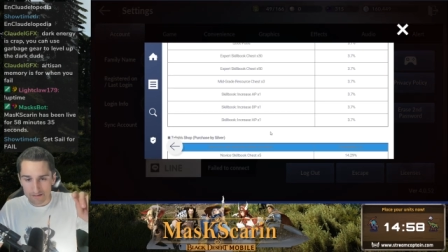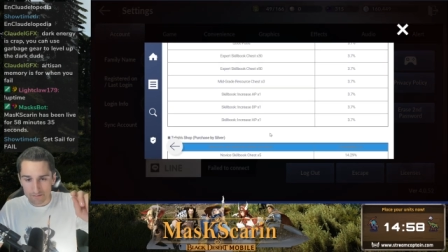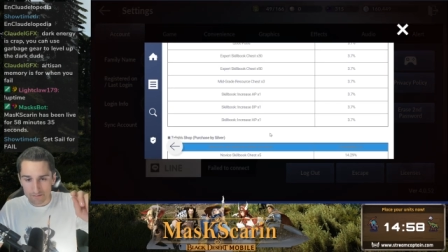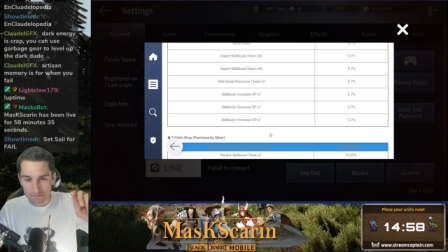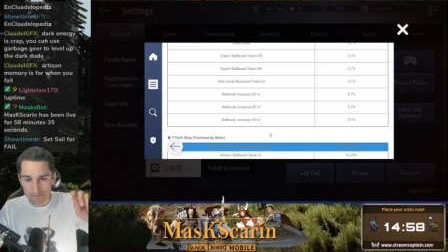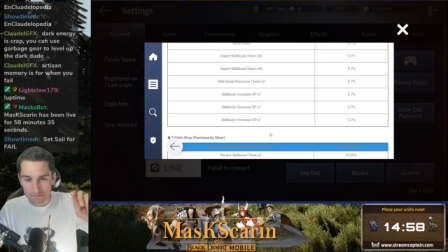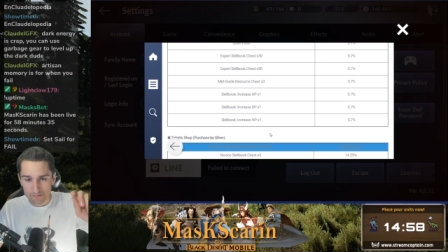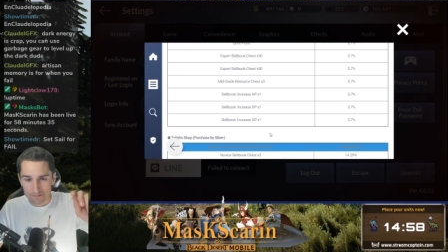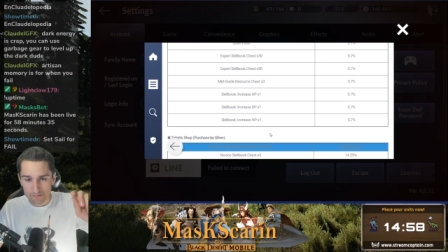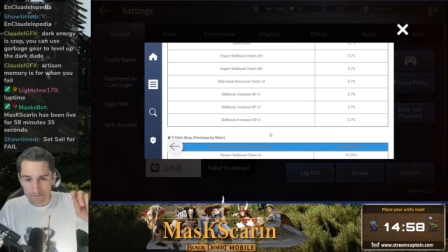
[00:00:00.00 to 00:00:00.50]

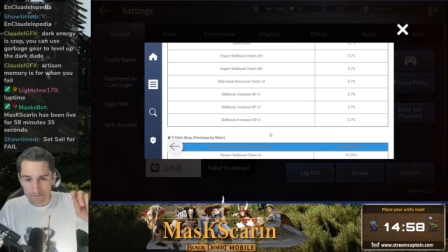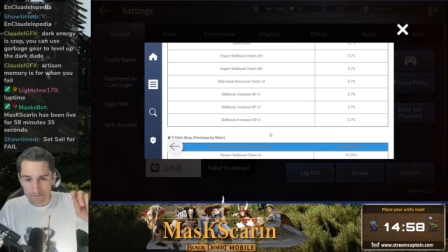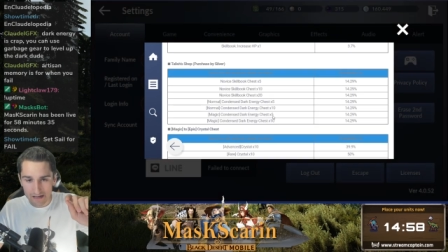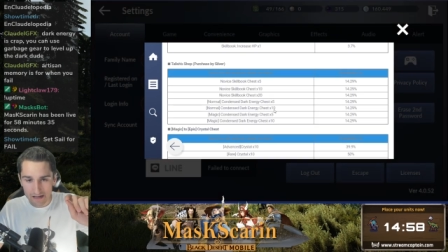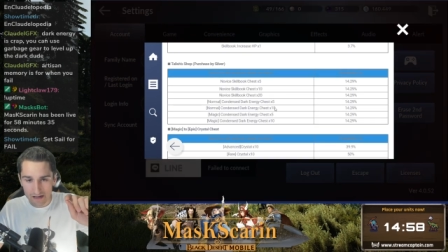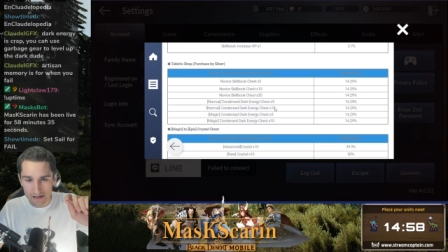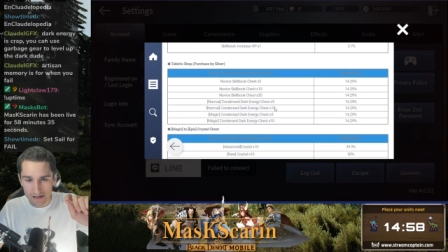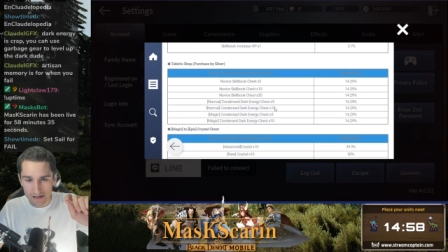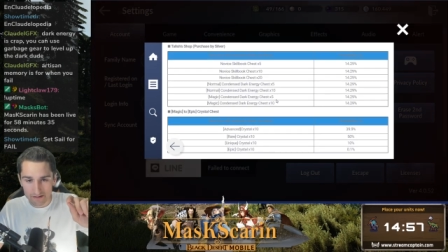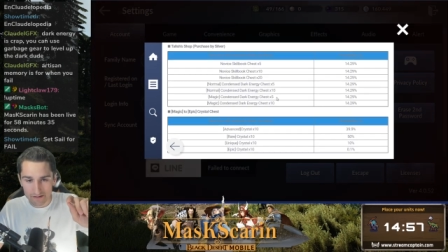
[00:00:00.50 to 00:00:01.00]
We're going to come
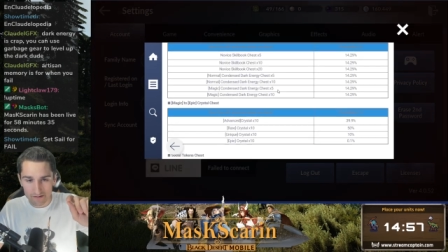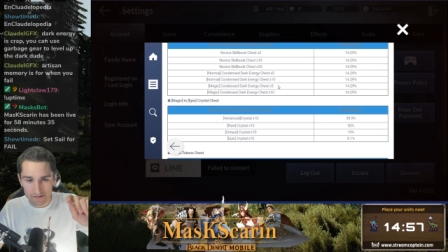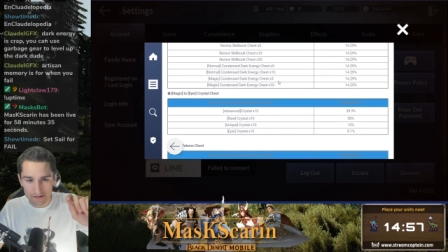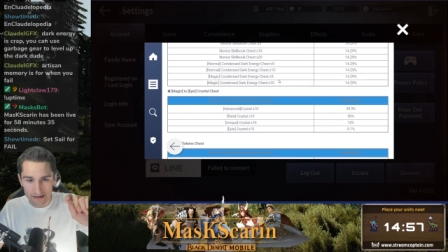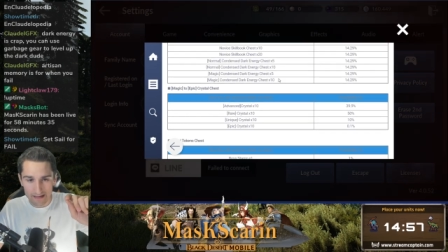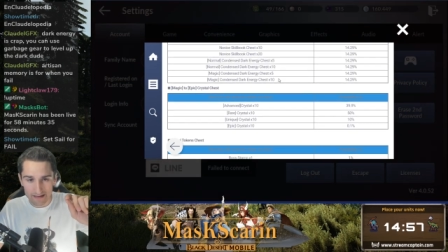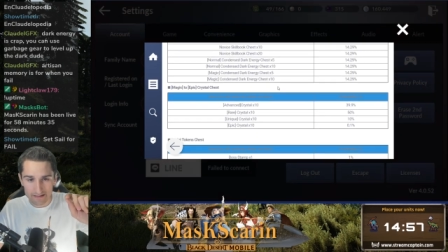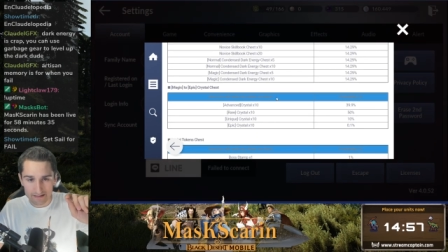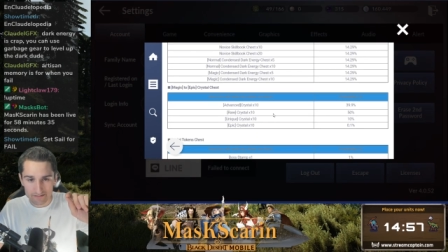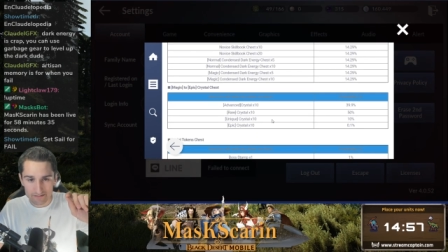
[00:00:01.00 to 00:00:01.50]
down here
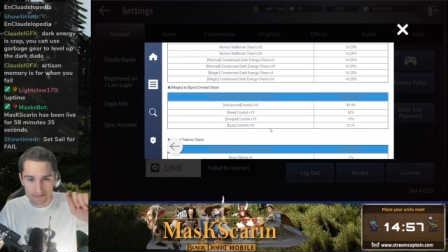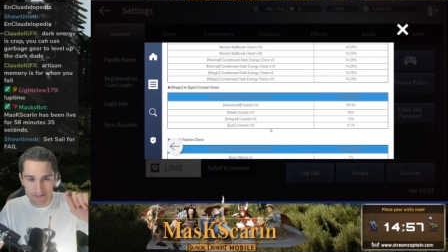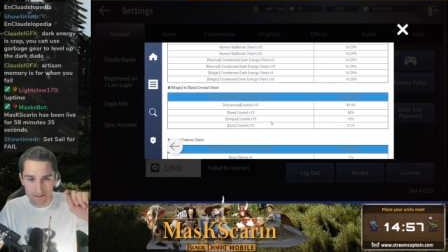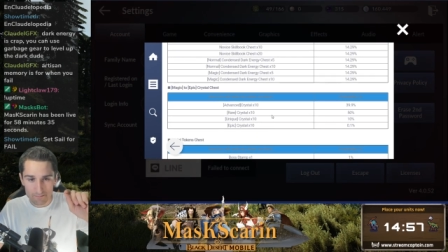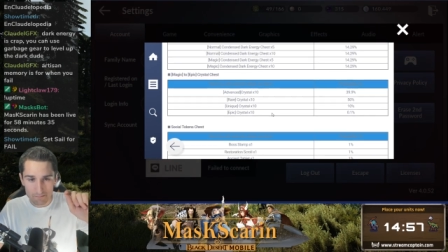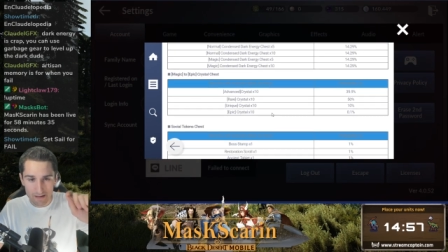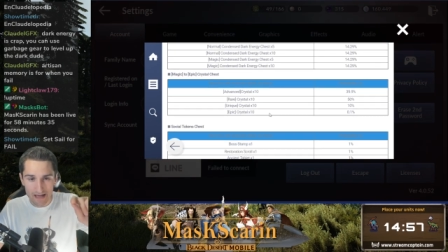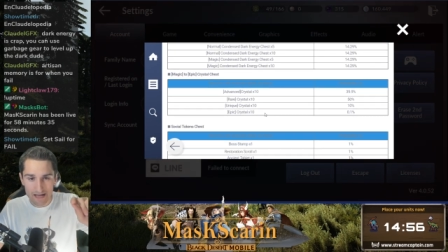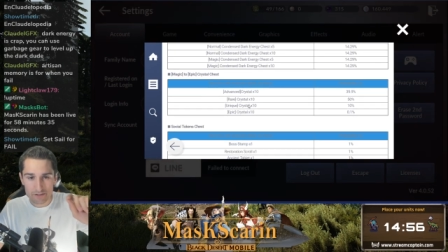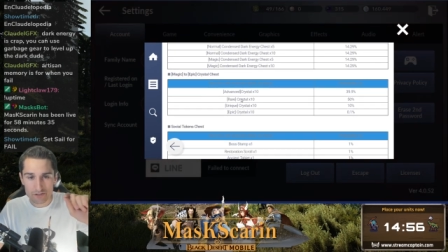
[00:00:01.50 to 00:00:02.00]
and it's
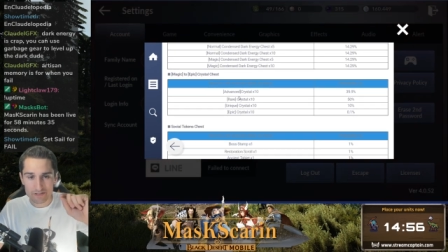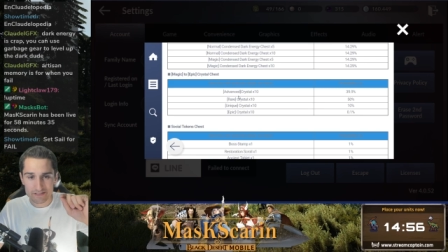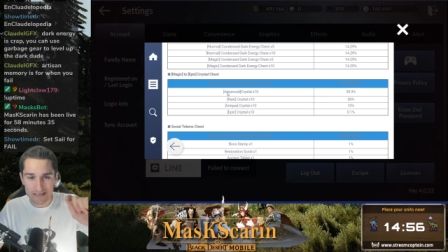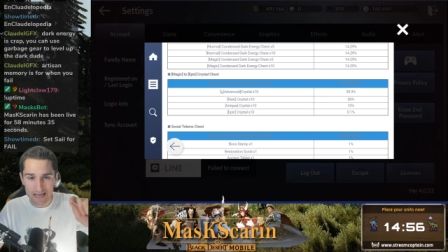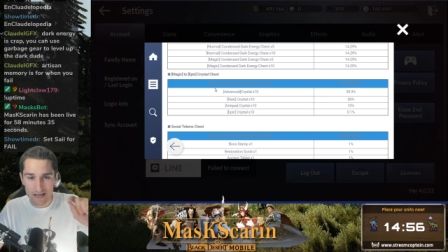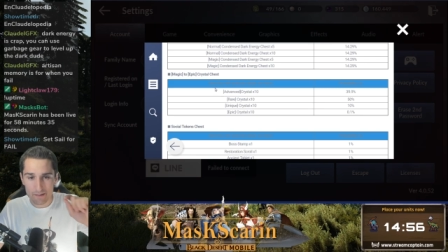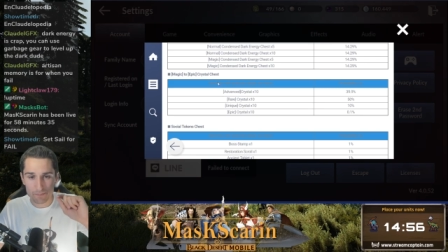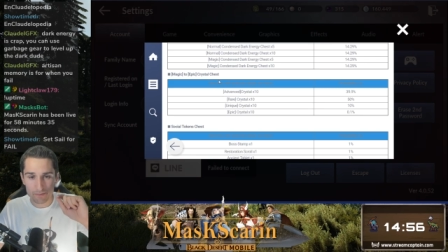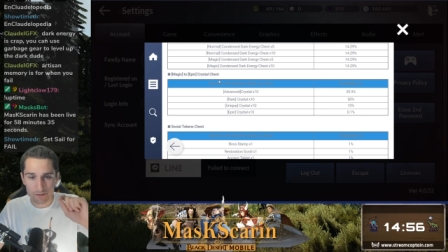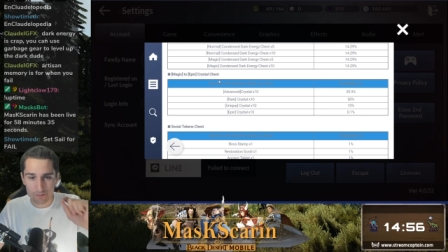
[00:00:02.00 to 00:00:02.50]
the Magic
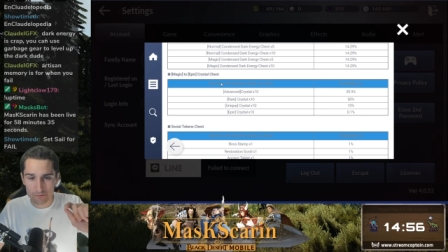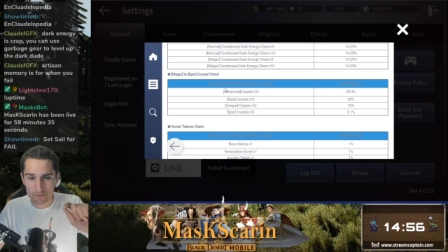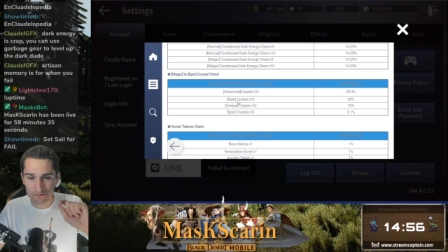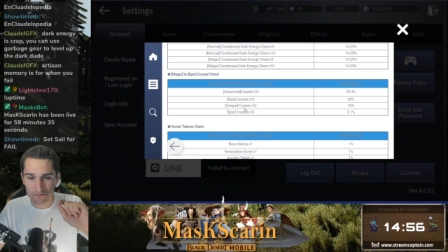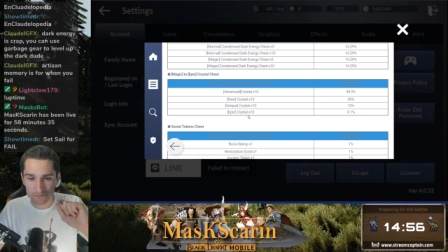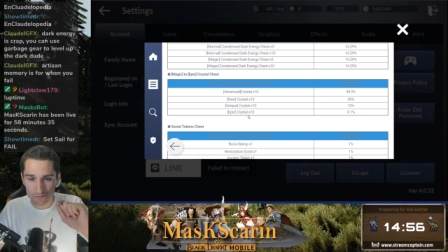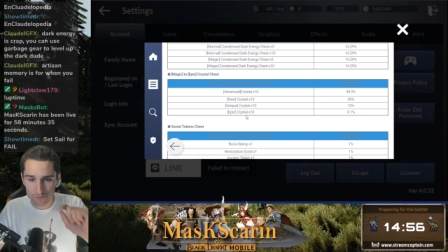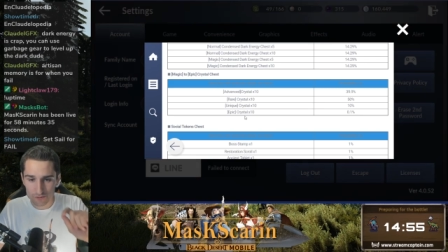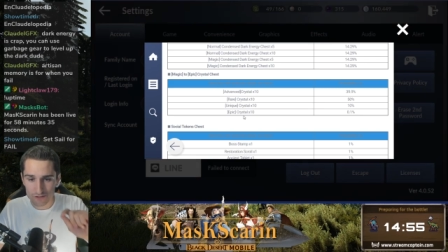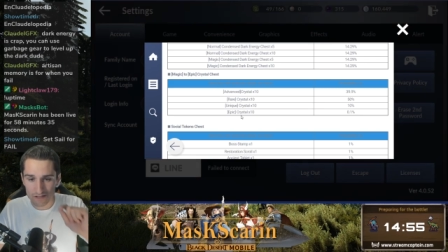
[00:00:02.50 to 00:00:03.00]
to Epic
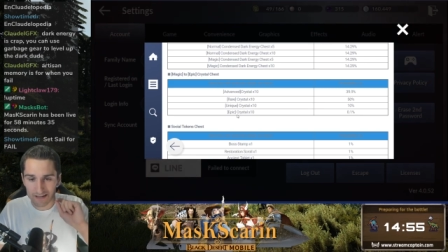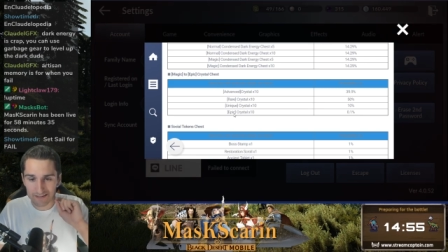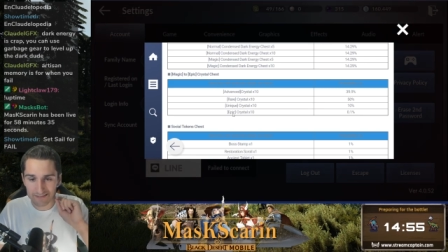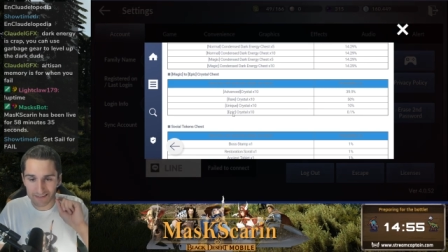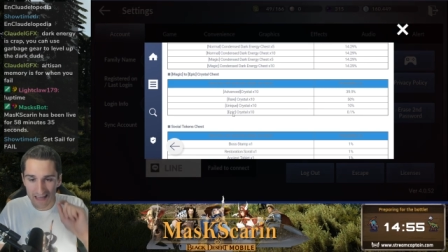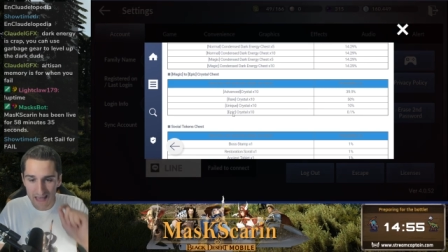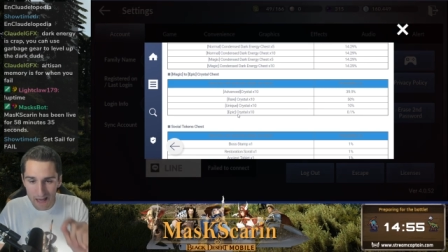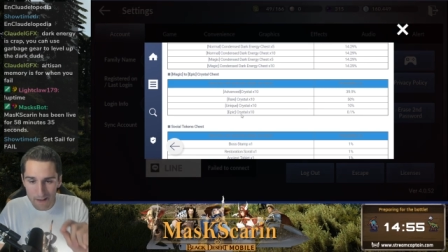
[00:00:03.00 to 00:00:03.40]
Crystal chest.